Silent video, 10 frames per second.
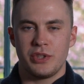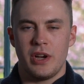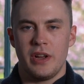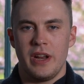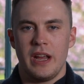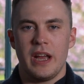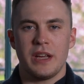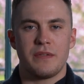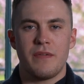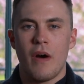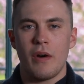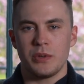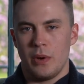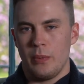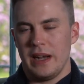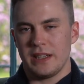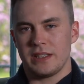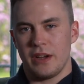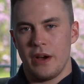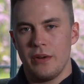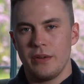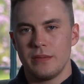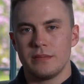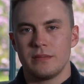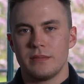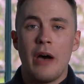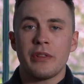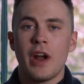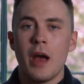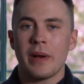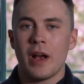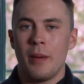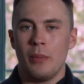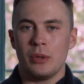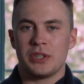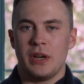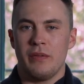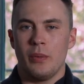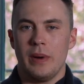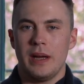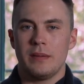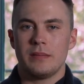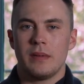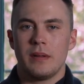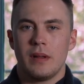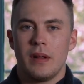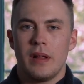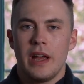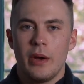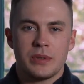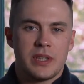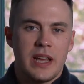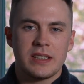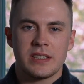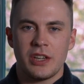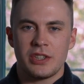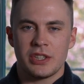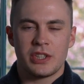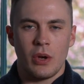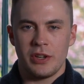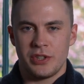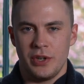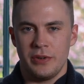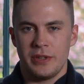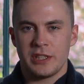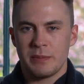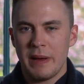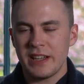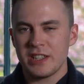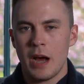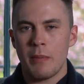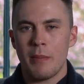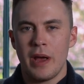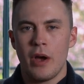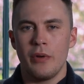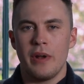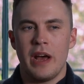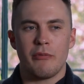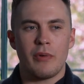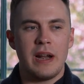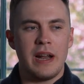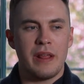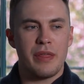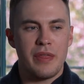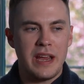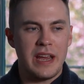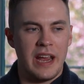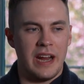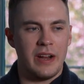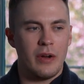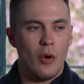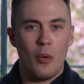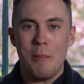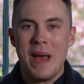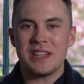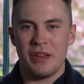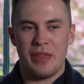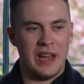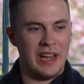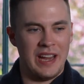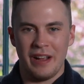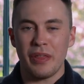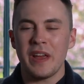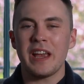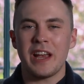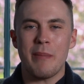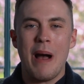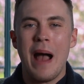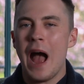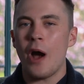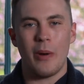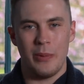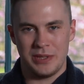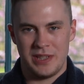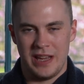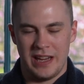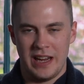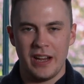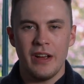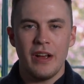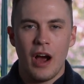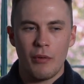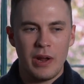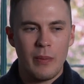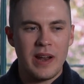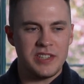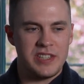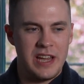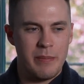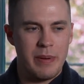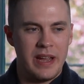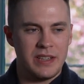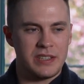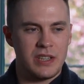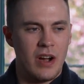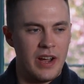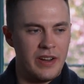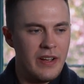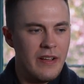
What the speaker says: journey as far as we're willing to go. How did I become more self-aware? It was things such as solitude, spending time on my own and really thinking or meta-thinking, thinking about how I was thinking. I really went deep inside